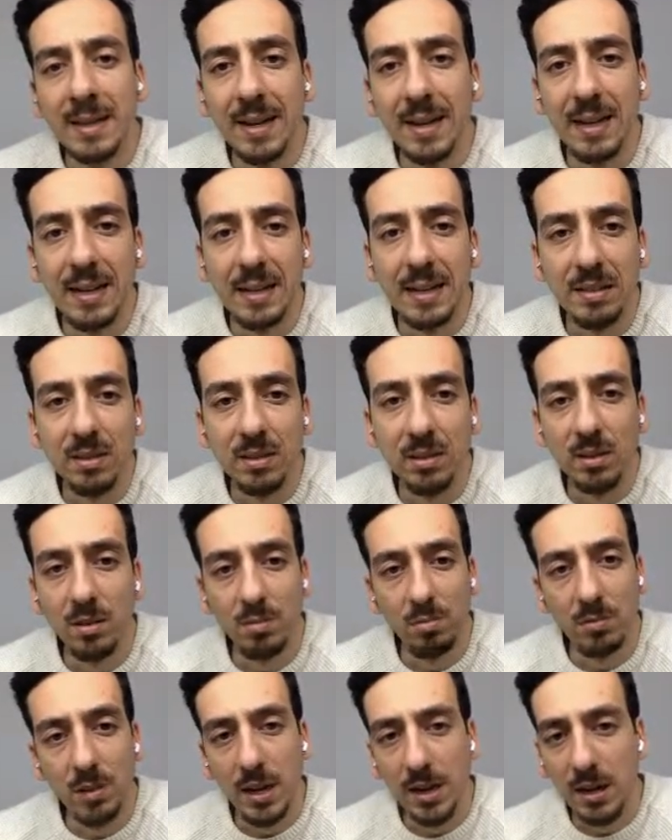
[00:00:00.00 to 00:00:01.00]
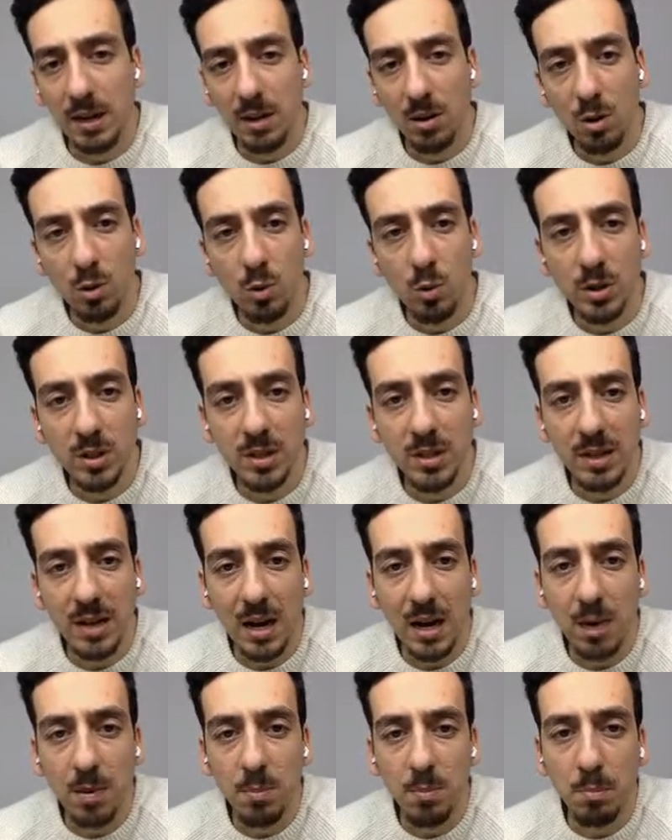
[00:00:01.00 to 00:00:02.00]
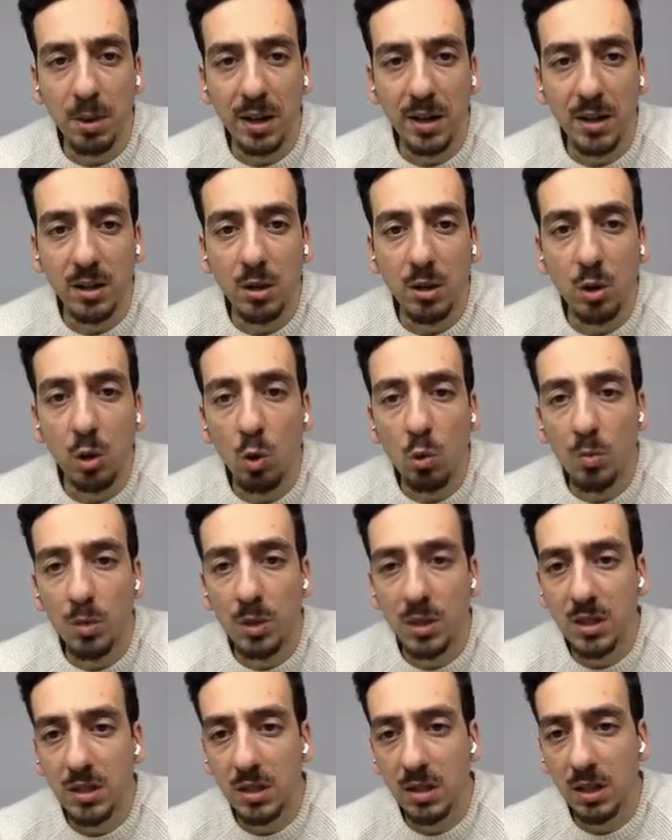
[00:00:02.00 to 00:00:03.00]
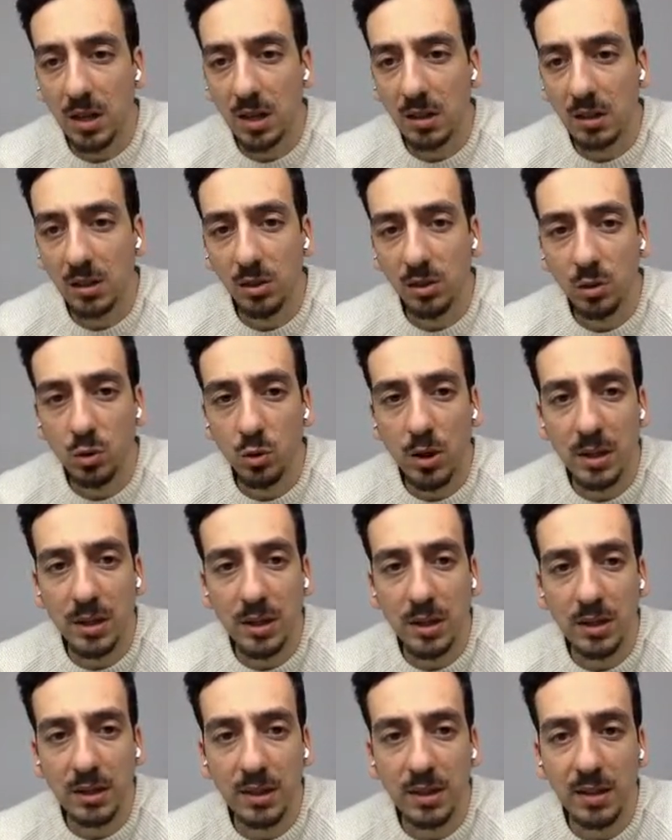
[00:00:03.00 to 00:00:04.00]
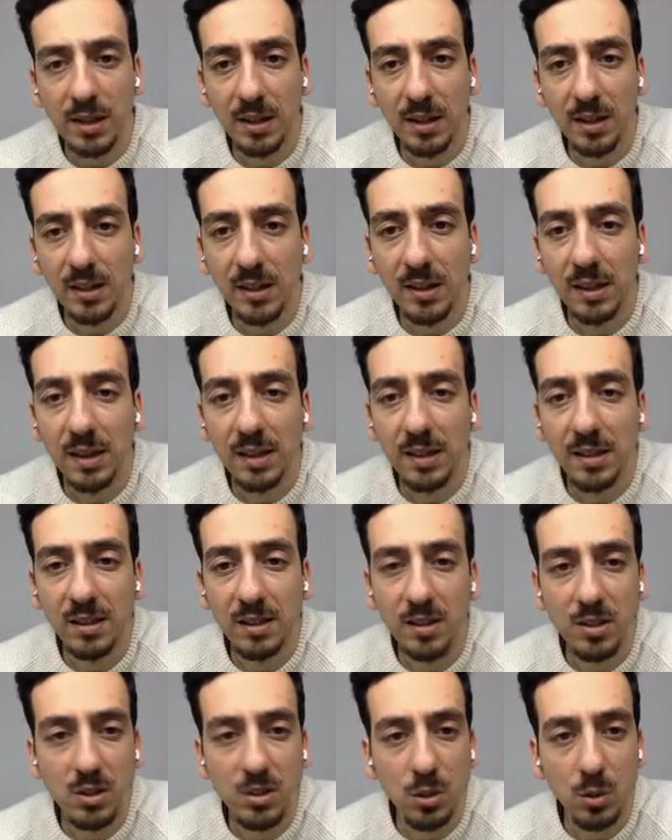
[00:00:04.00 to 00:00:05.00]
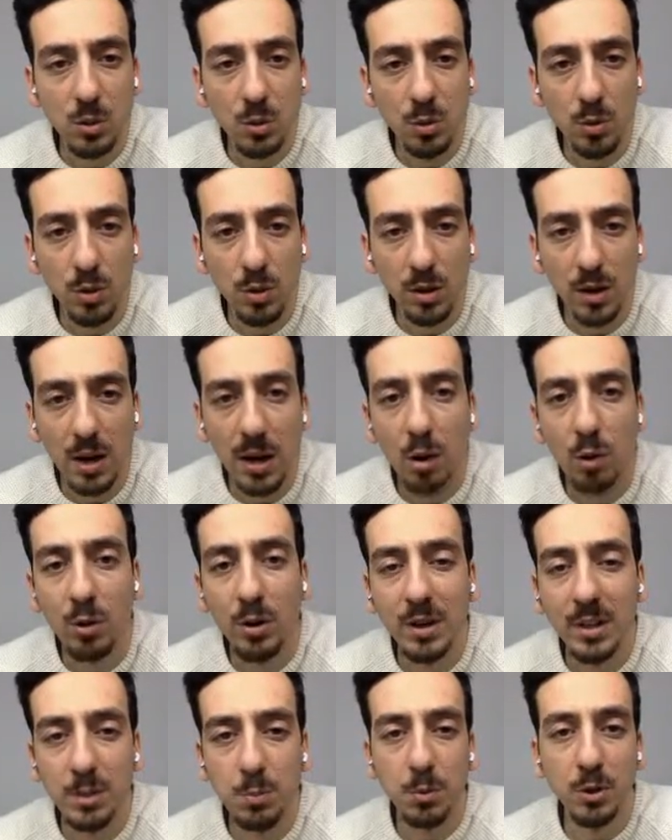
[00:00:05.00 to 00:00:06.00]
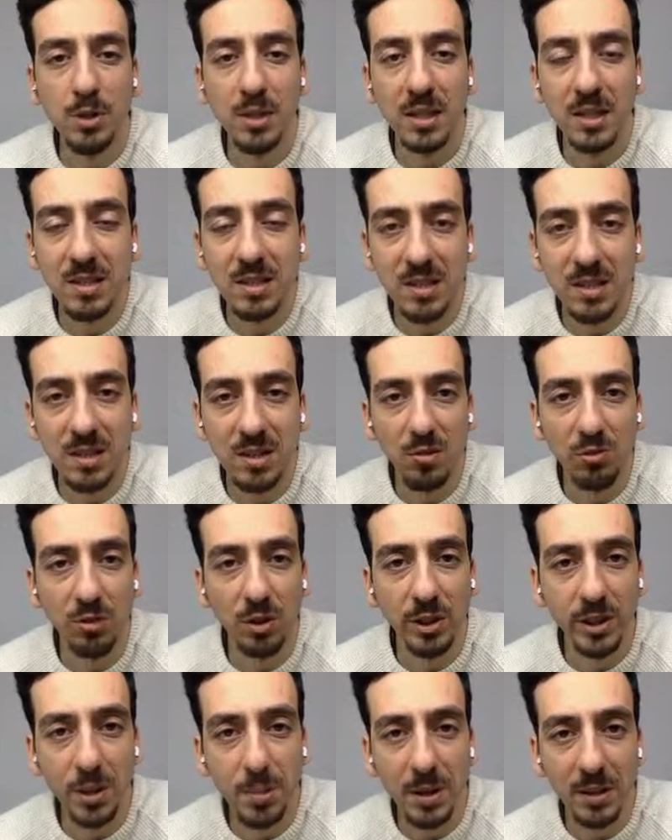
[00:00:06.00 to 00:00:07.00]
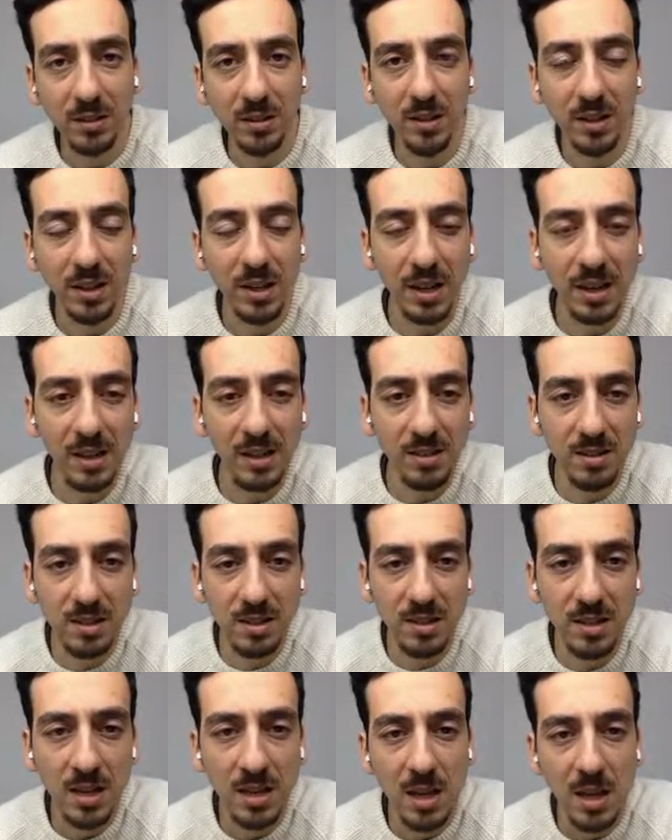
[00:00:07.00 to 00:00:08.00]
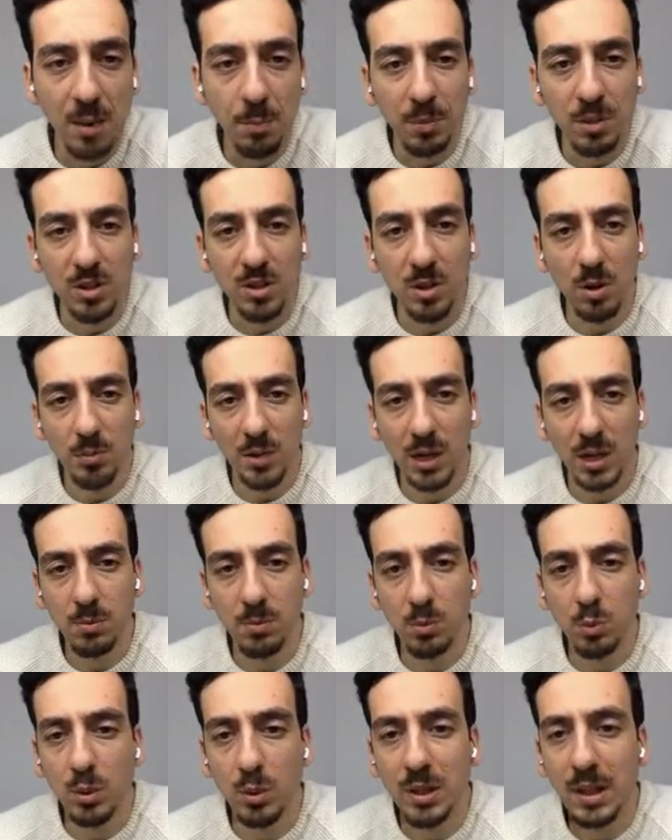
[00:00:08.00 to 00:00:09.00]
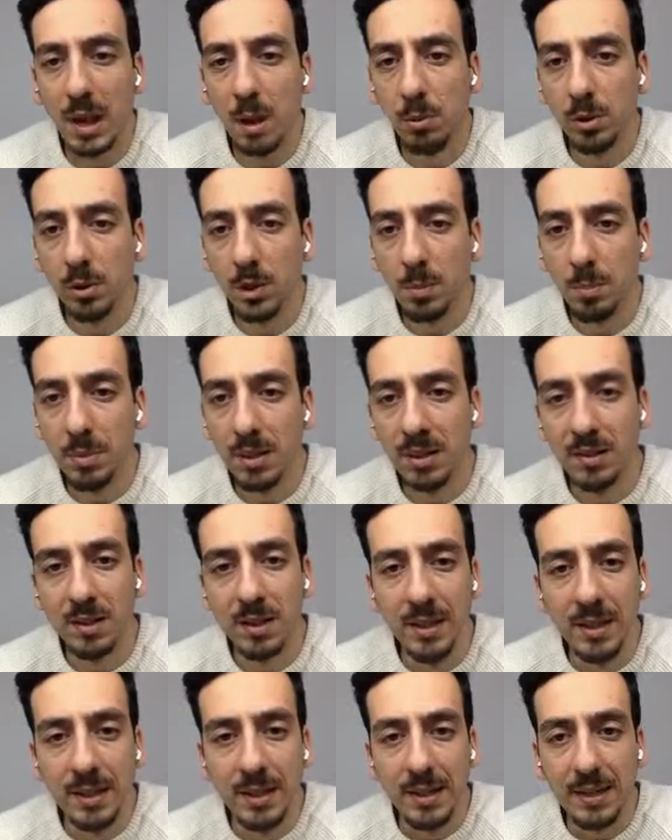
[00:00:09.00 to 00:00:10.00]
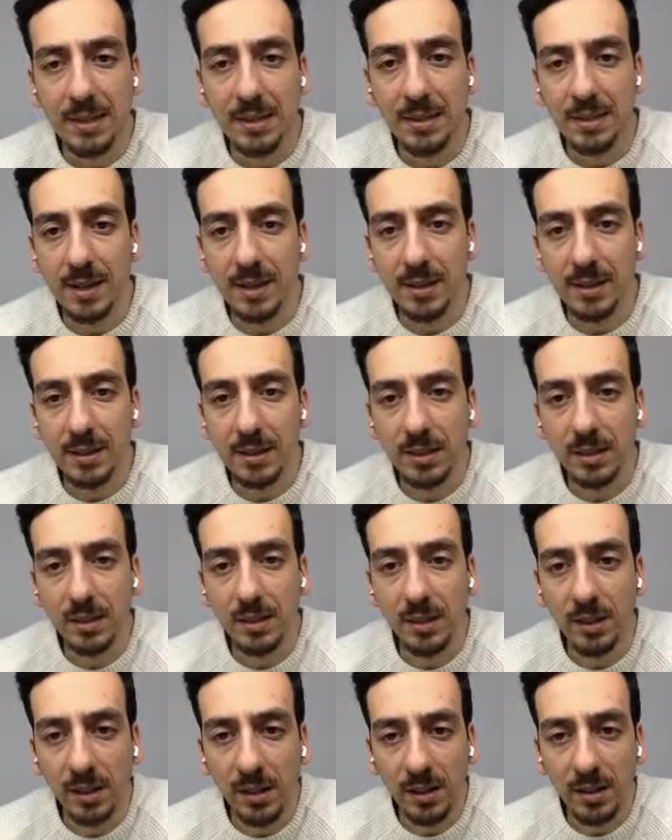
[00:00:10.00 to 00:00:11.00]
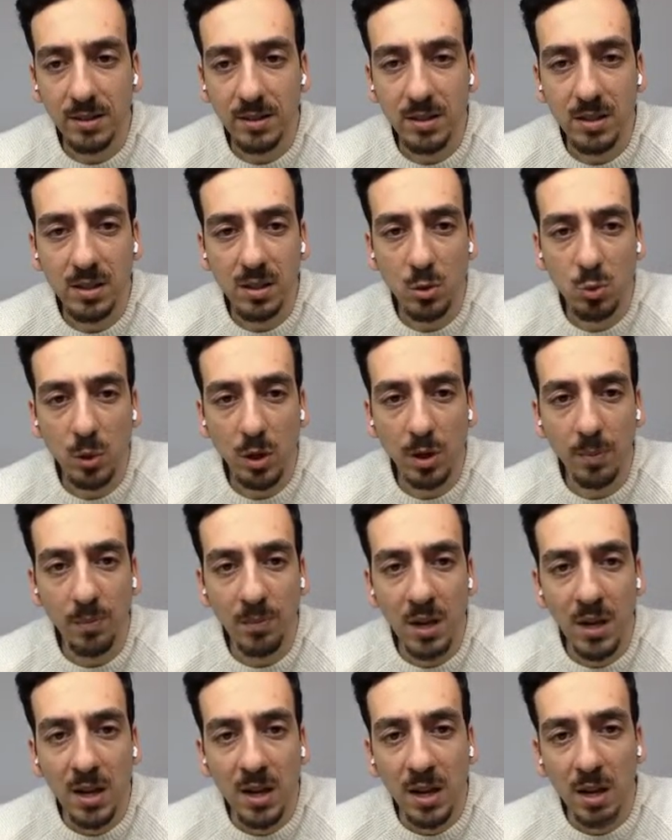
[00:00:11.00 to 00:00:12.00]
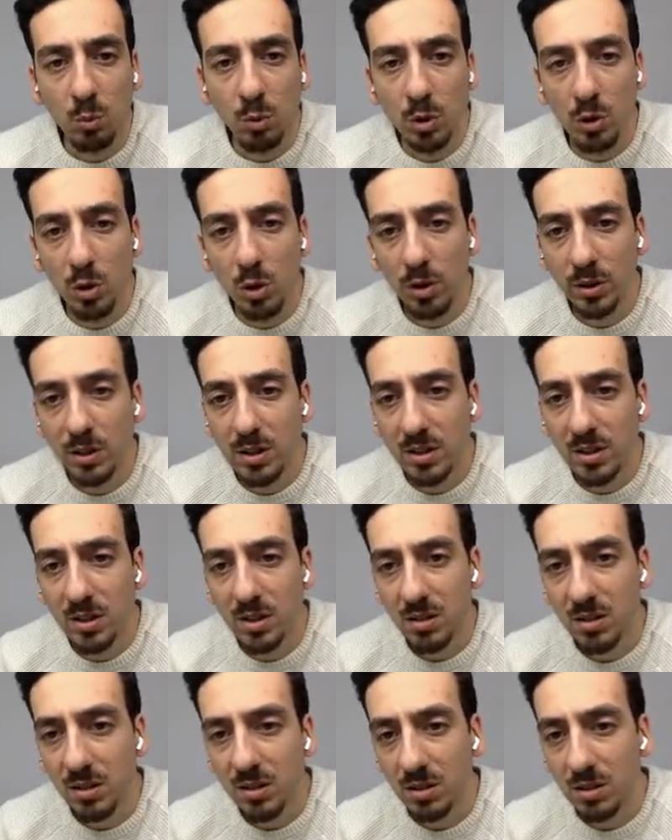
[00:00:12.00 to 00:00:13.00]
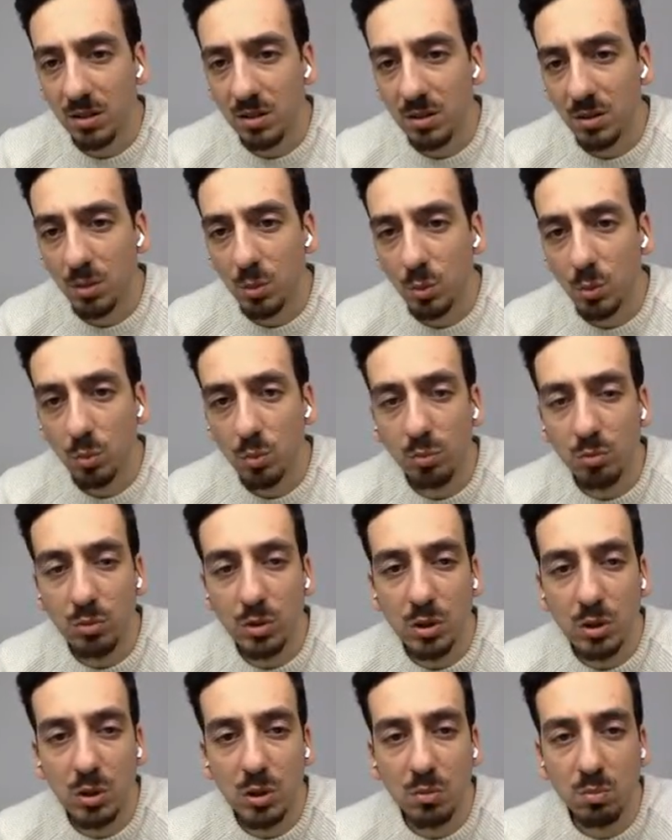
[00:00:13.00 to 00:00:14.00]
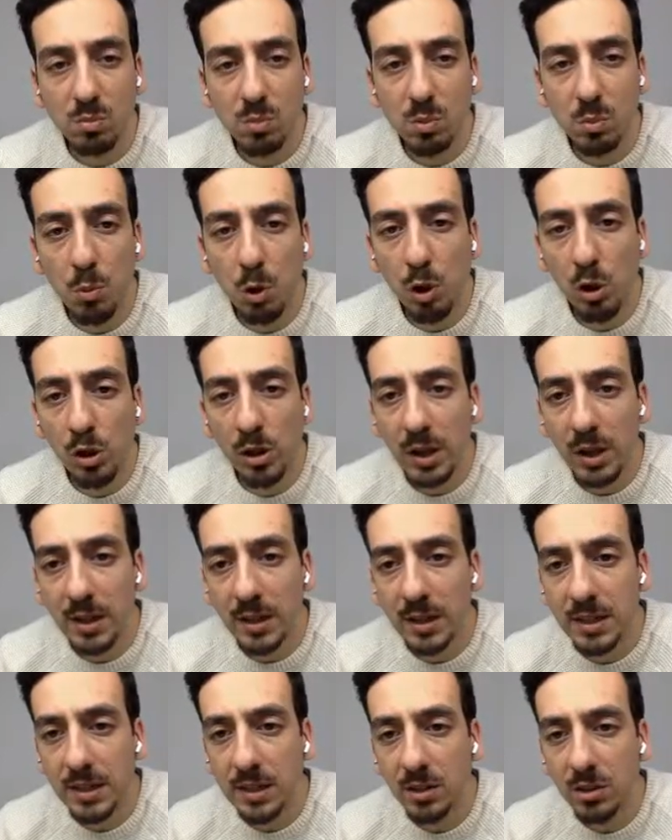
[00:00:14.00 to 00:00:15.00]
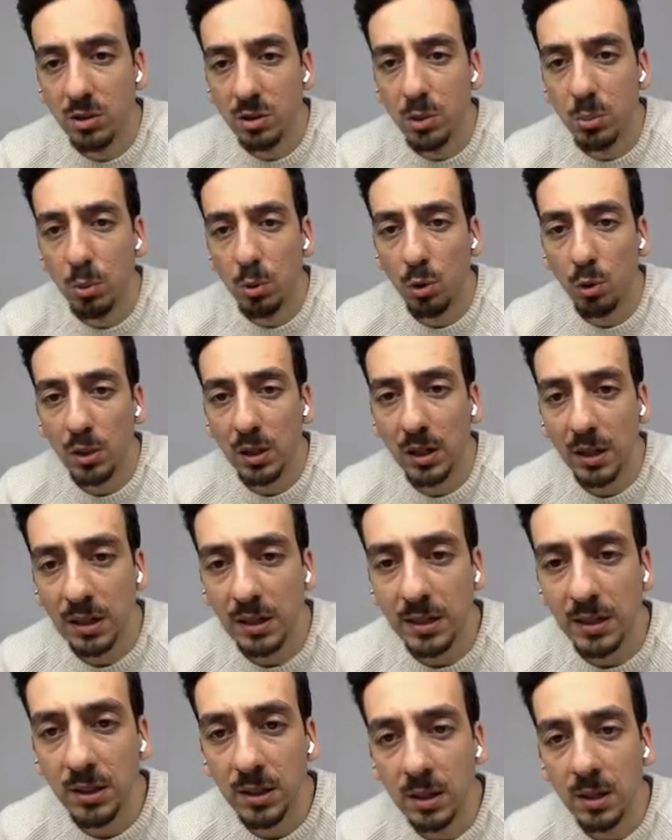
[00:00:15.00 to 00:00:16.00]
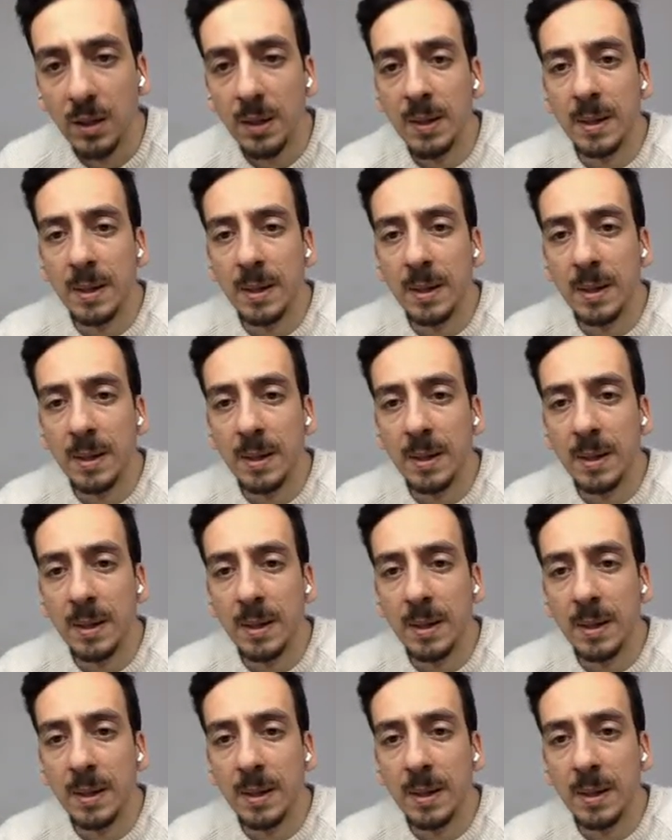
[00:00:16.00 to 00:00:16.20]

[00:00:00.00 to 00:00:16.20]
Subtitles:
And like I always say, I'm by no means a technical trader and a technical analyst. So our expertise is in fundamental analysis, but sometimes we dabble a bit in technical analysis as well. And we draw this small line here, support line here.